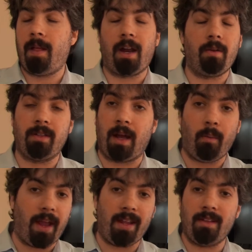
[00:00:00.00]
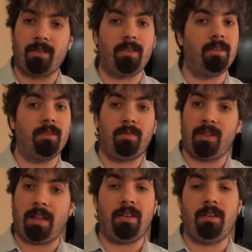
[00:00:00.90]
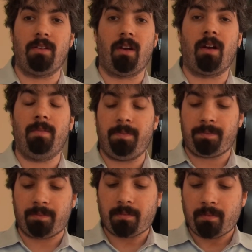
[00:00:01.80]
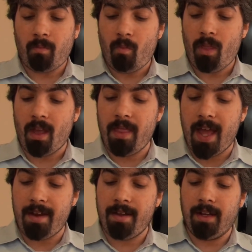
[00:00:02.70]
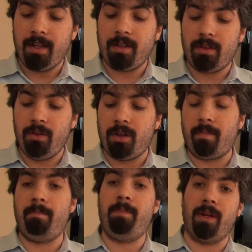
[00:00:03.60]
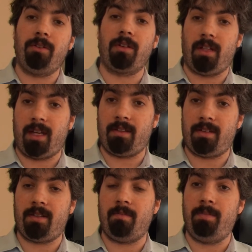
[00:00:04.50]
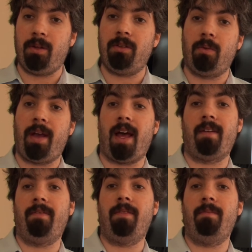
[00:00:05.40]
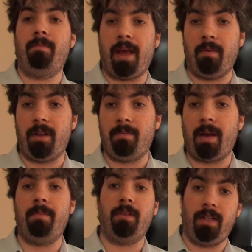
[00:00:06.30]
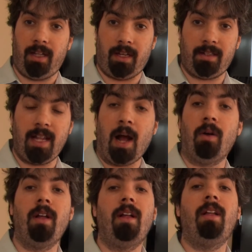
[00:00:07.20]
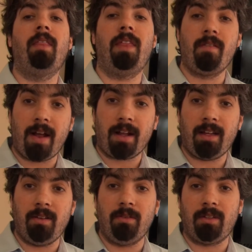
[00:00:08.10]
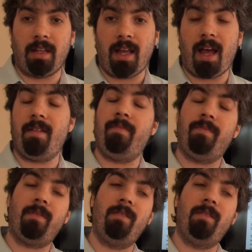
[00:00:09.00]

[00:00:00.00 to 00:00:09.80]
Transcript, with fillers: I don't know what that weight is or those percentages are. Then you could build your links, build your way out of Penguin by building links. Now, theoretically, Google said that.